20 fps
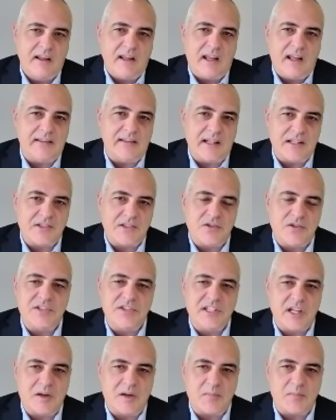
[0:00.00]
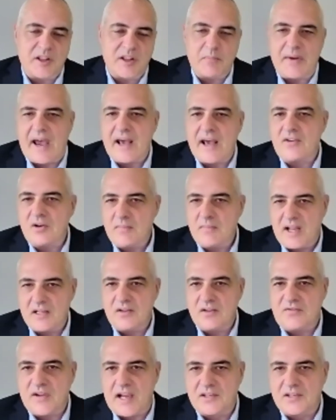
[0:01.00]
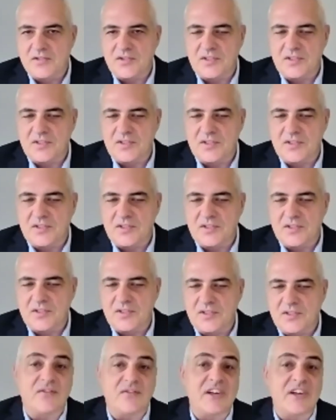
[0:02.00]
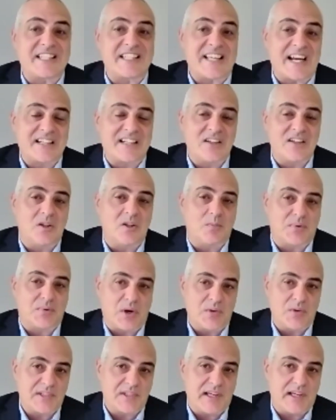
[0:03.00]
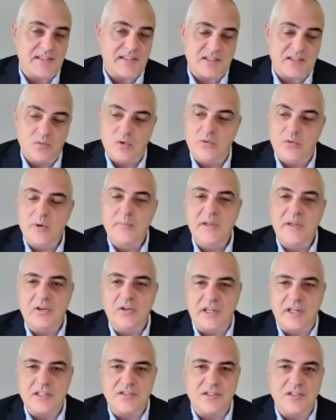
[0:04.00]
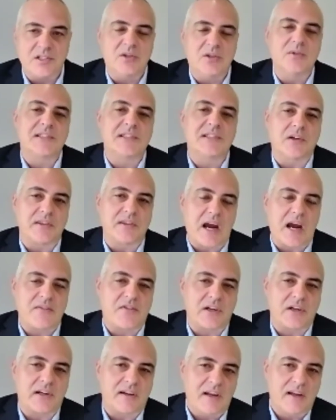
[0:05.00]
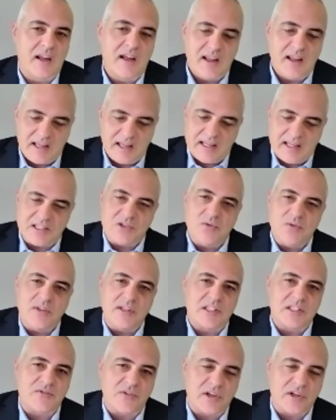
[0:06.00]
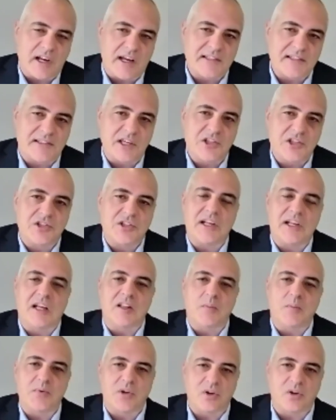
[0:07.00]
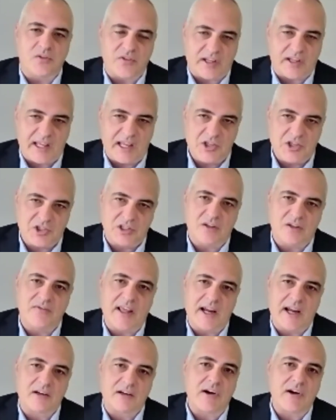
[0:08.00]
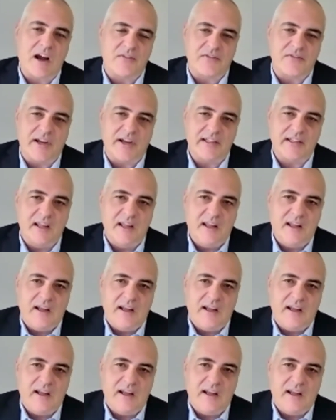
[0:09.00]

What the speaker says: And that's usually done by the battery manufacturers themselves because it's a very technical process. So what we'd be looking to do in South Africa is doing the spheritization and the purification of that graphite.